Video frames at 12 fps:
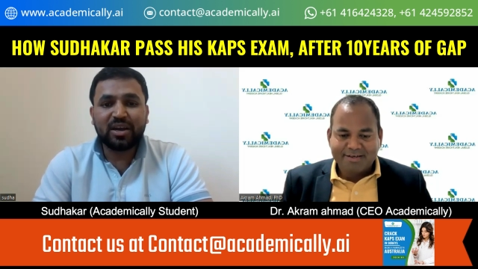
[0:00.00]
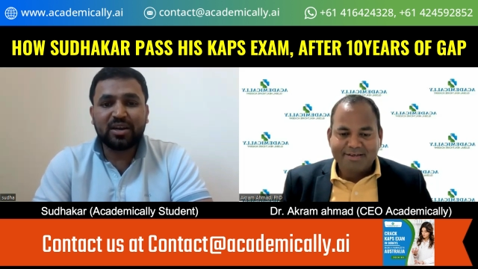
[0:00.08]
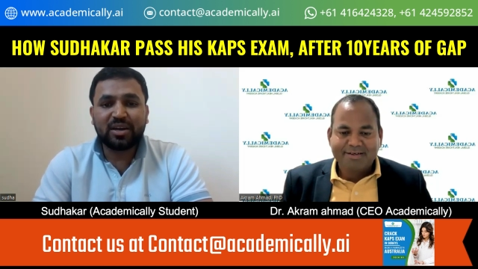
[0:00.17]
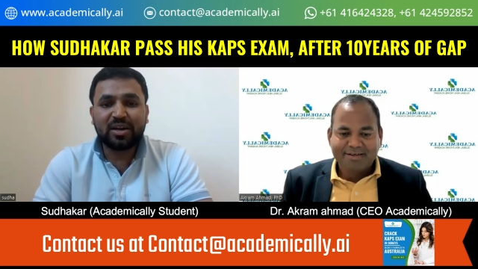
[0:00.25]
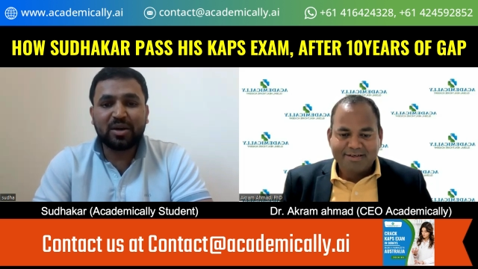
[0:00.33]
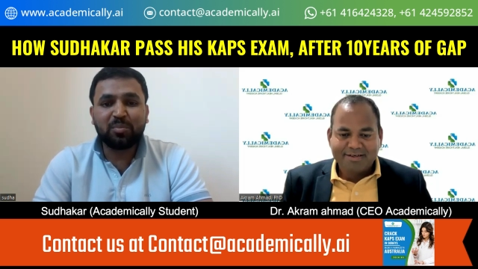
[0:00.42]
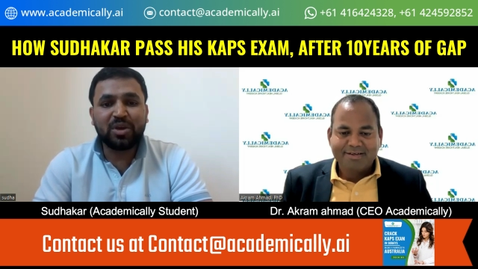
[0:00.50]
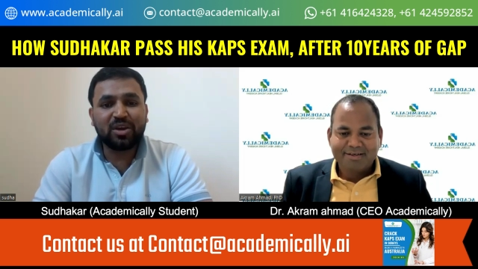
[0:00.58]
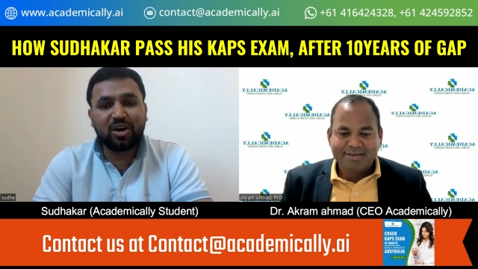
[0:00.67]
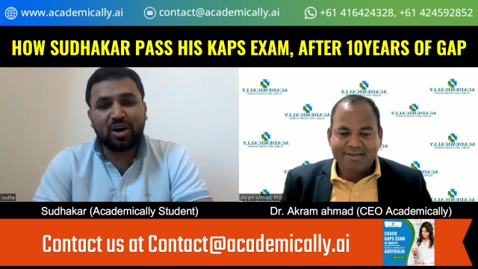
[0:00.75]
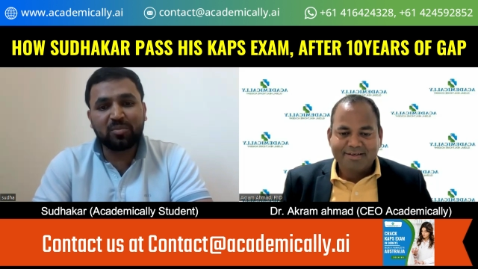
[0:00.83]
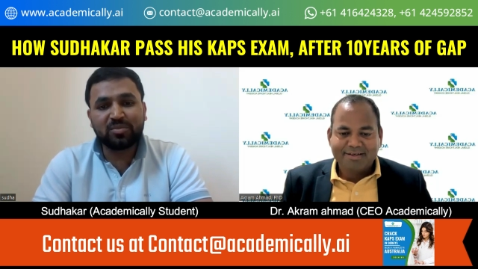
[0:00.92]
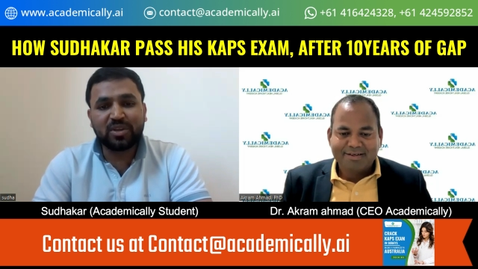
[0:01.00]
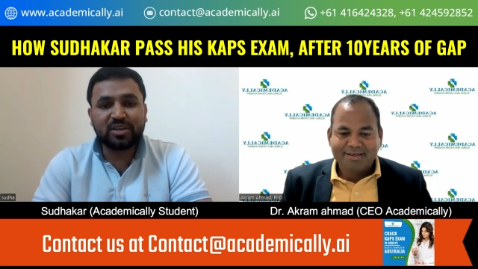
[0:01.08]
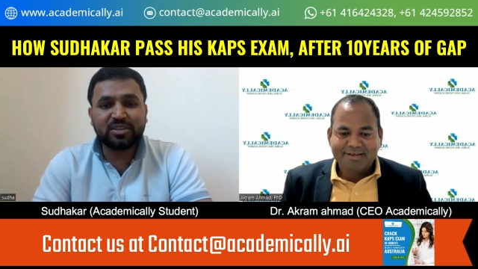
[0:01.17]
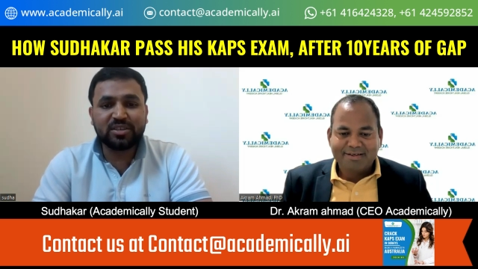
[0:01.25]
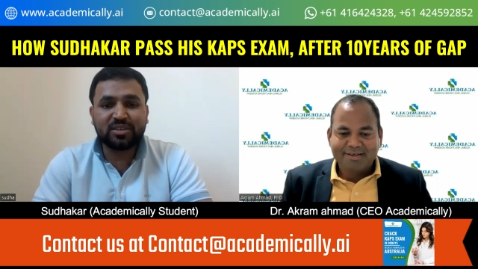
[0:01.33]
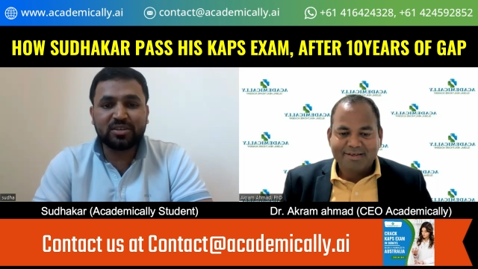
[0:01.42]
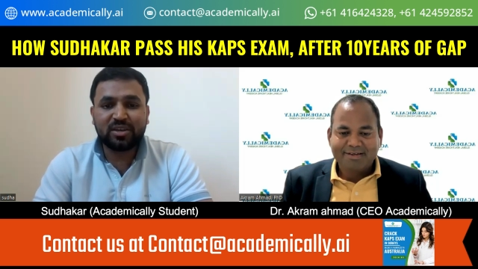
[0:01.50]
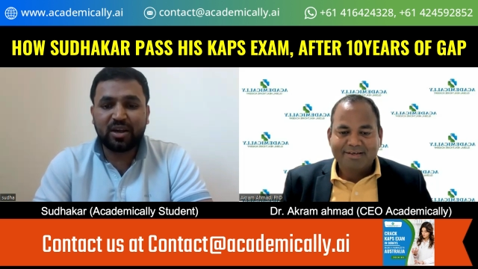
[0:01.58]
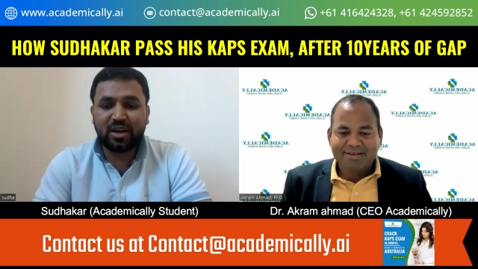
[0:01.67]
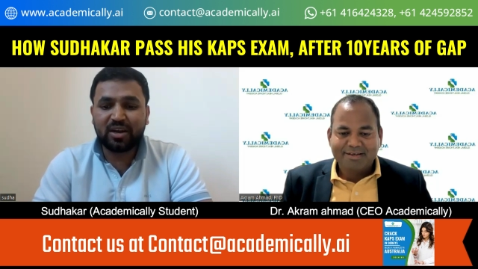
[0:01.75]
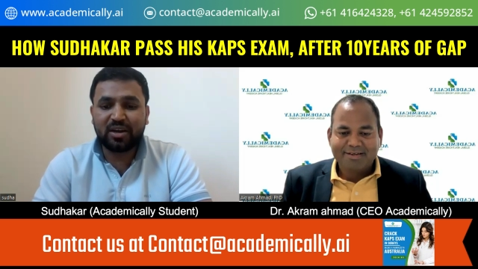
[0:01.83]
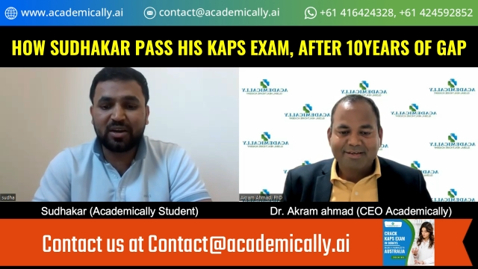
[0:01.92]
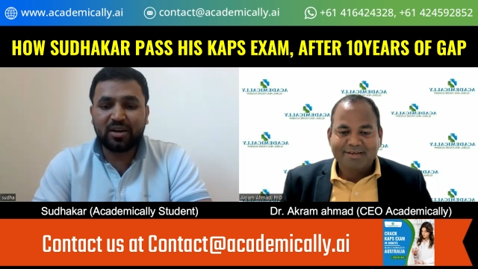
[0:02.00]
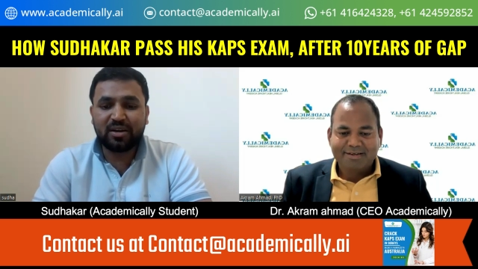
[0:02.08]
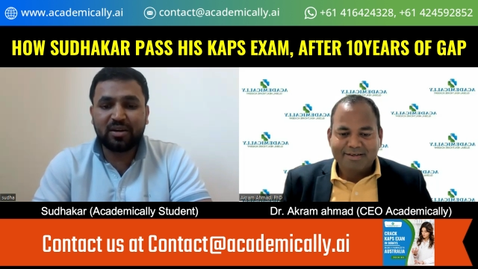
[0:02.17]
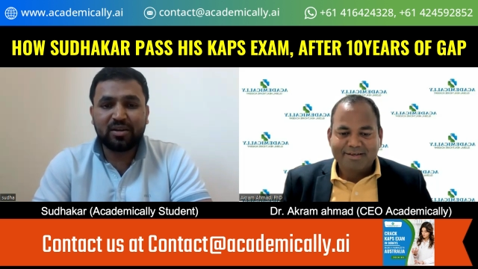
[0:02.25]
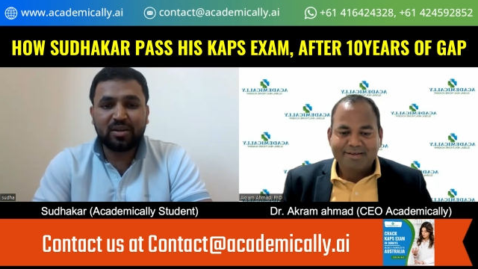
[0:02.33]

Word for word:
Speaker 1: and uh, calm. that's it and